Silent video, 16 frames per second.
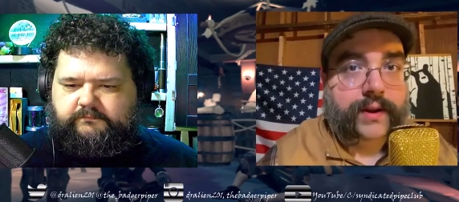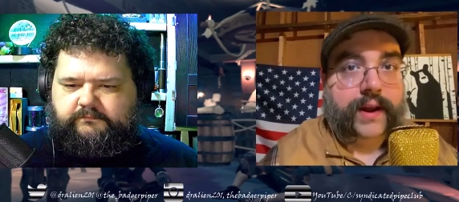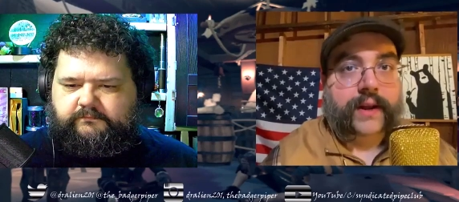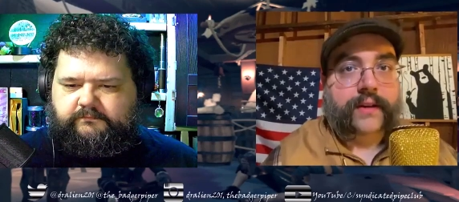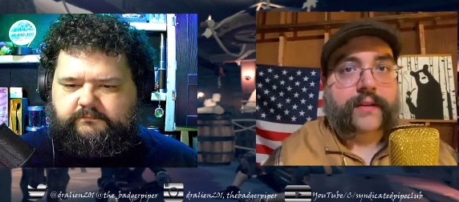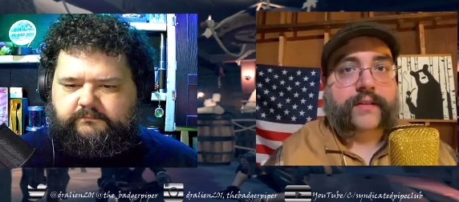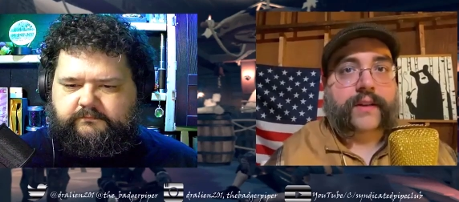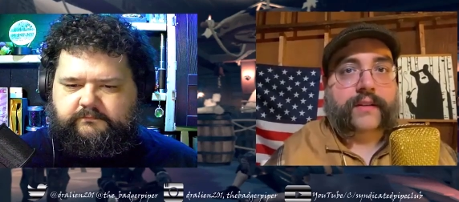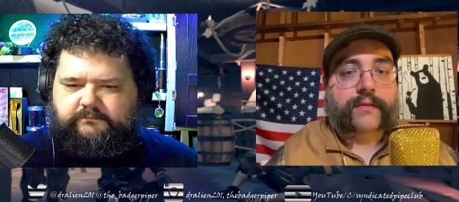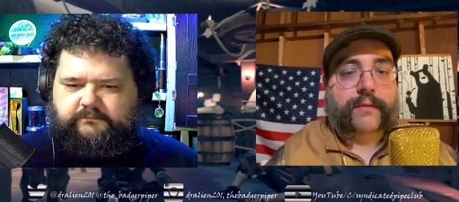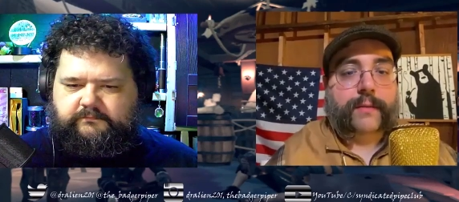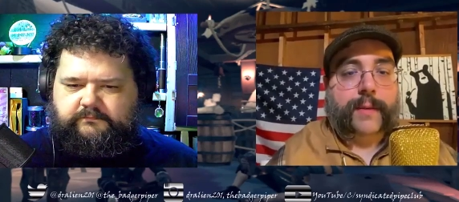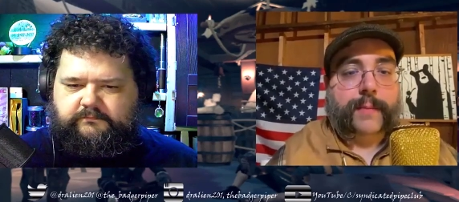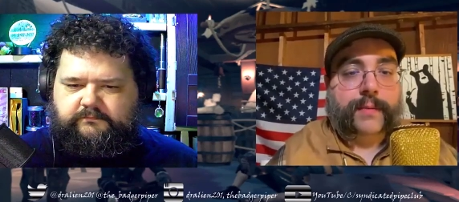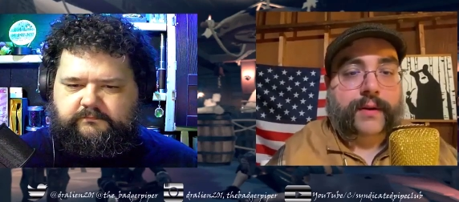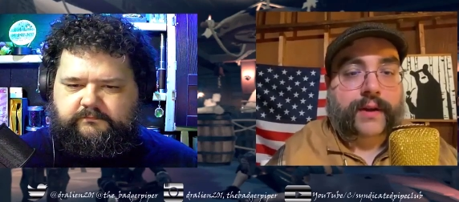Speaker 1: I just have to
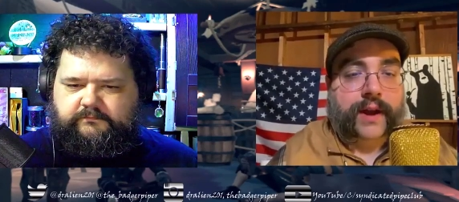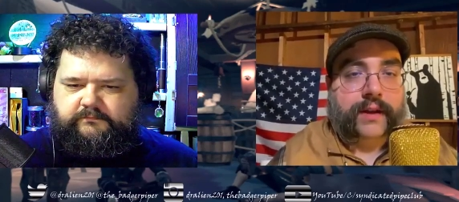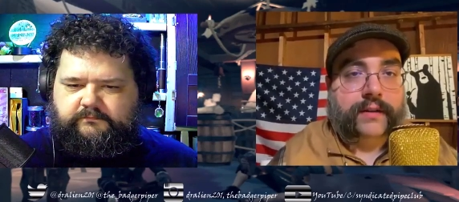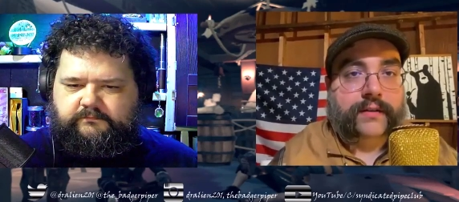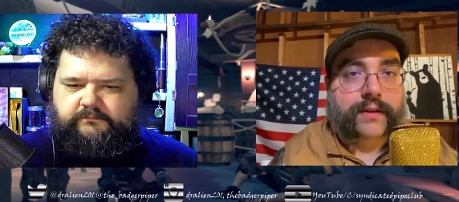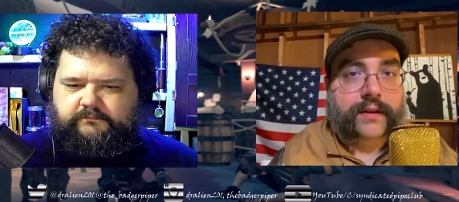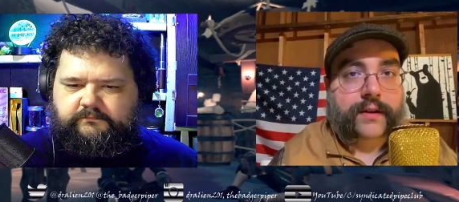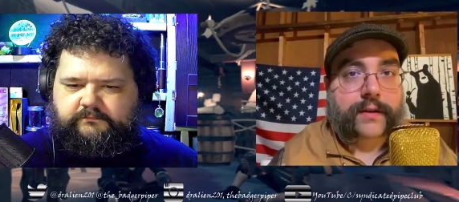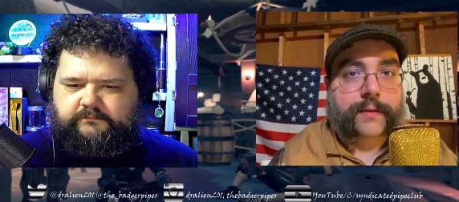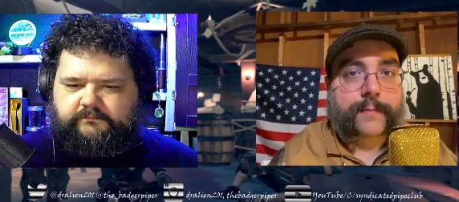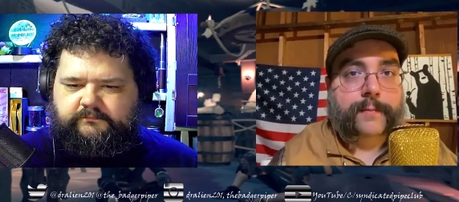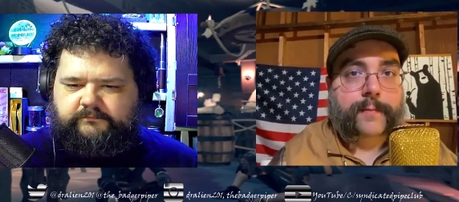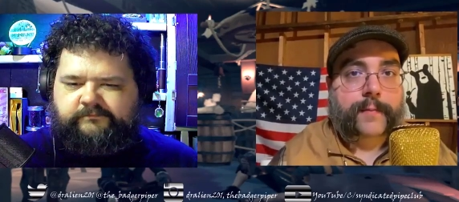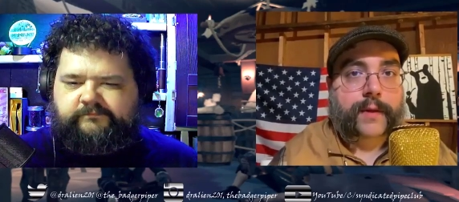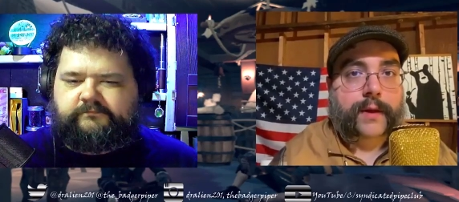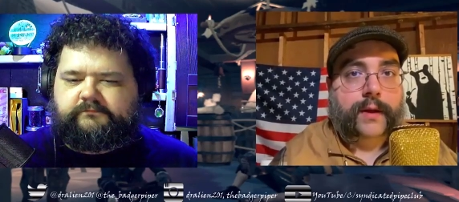remember not to
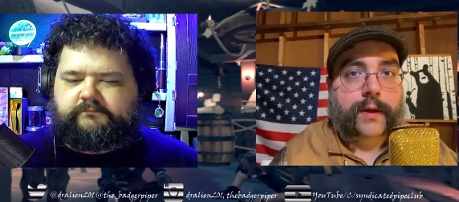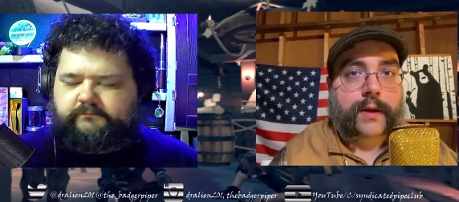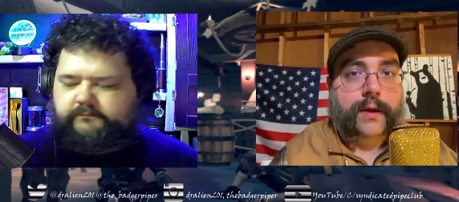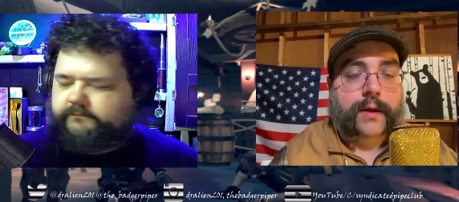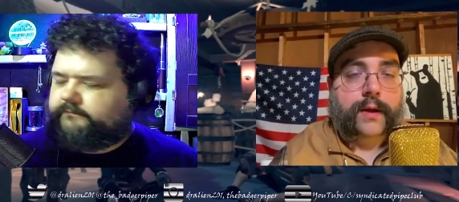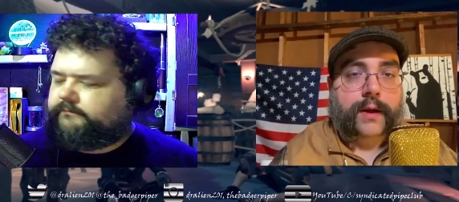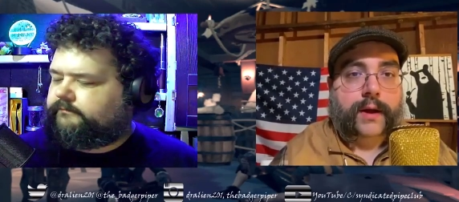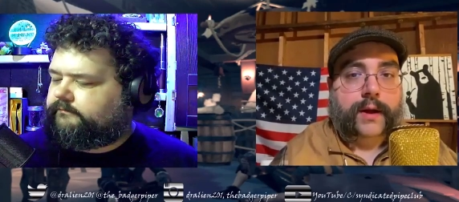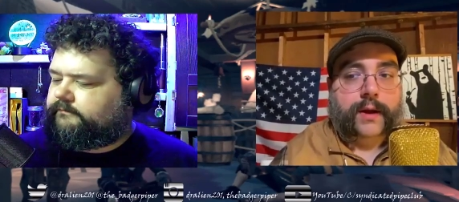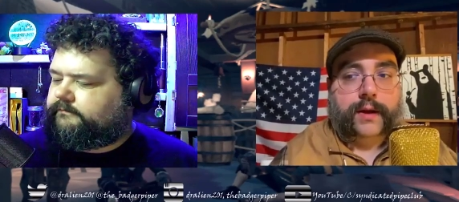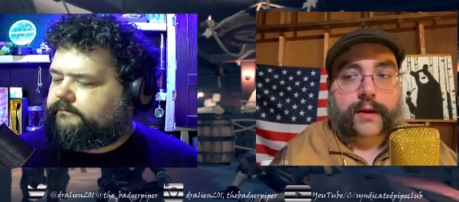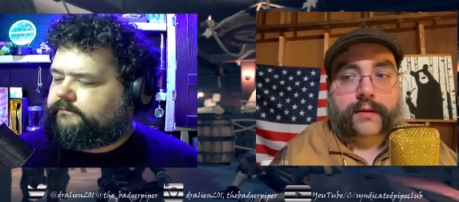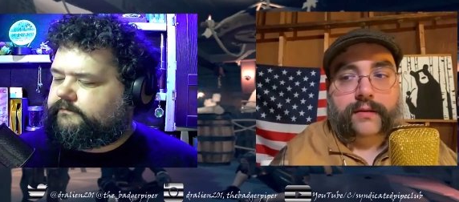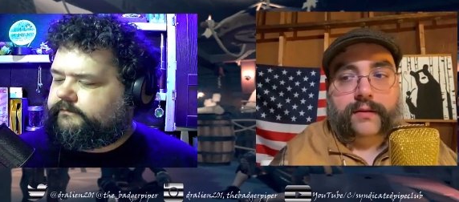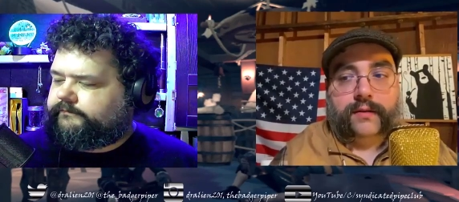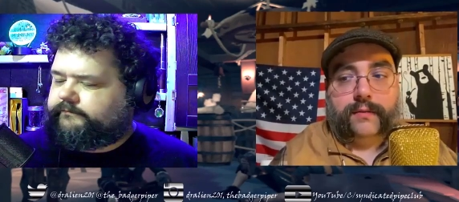uh,
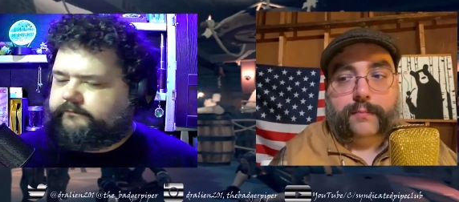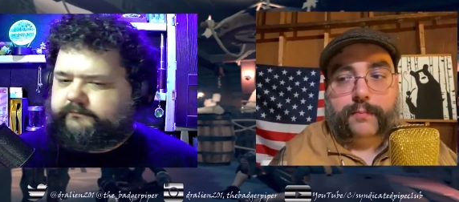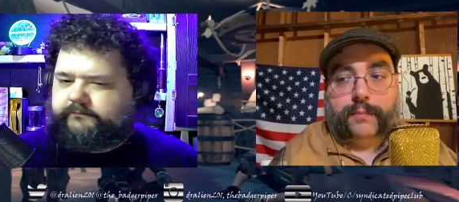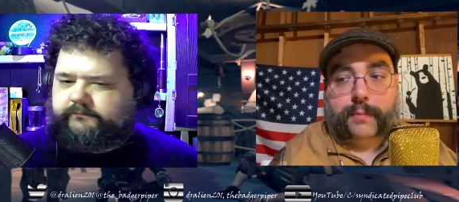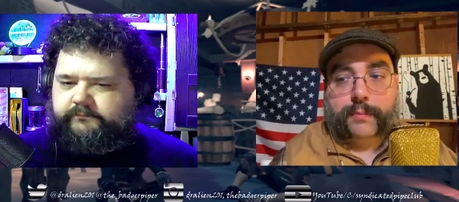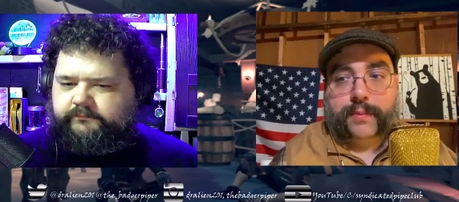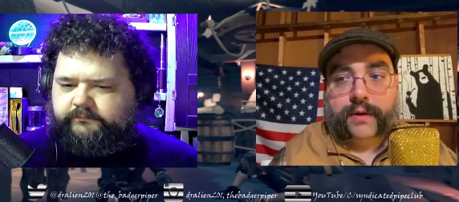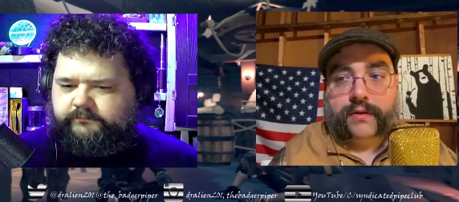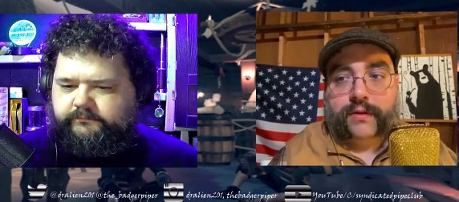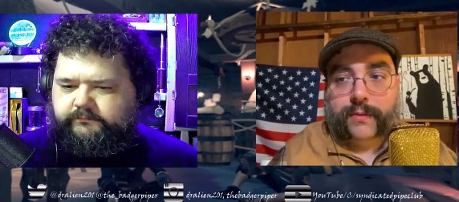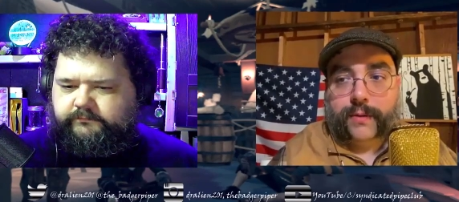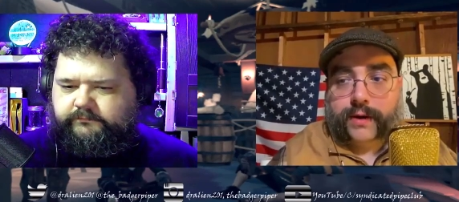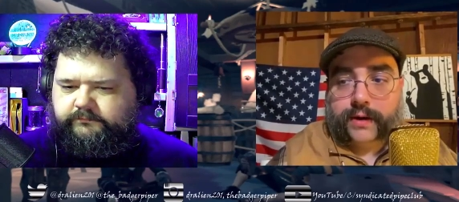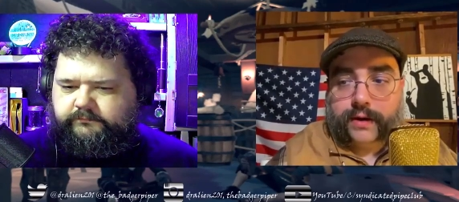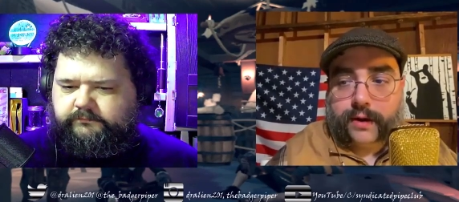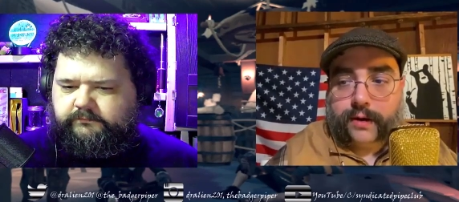bump into it at
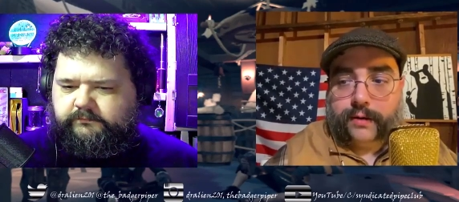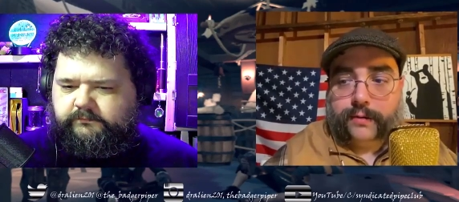all.